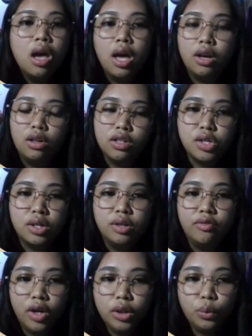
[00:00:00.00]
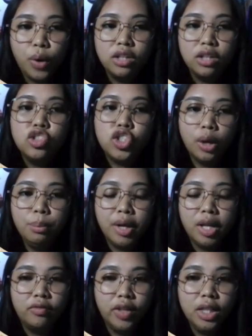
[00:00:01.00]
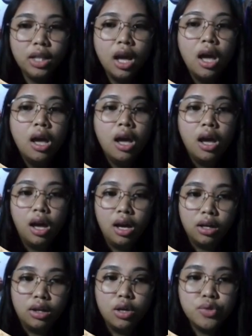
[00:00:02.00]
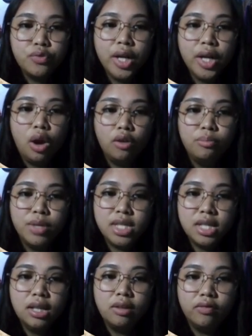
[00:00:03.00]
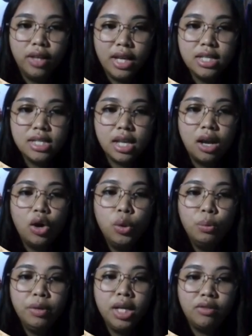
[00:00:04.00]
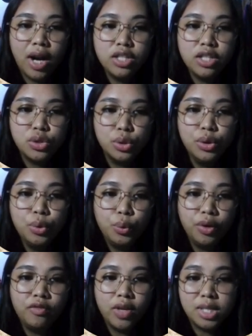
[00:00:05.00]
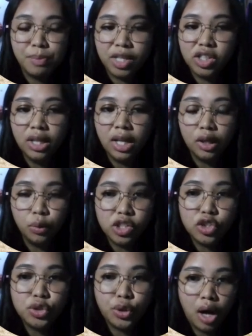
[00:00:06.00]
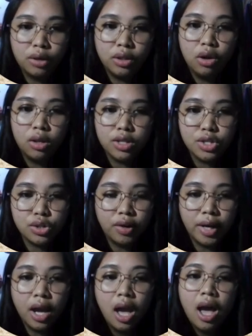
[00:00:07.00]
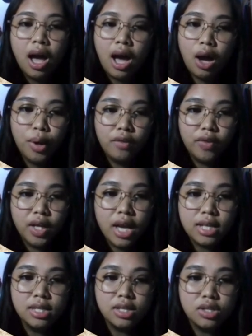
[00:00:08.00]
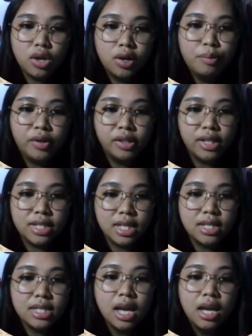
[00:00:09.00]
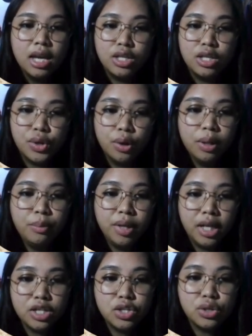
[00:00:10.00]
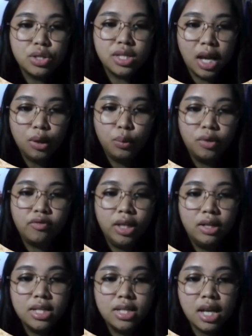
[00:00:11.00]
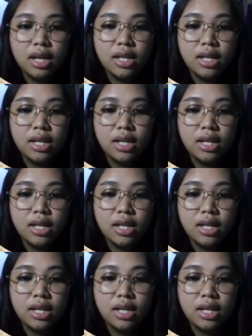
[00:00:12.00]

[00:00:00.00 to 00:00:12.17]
And also the fourth one, John Belford, a close friend of Mr. Lovelace, whom he writes to with a special language throughout the whole story. However, as the story progresses, he slowly begins to side with Clarissa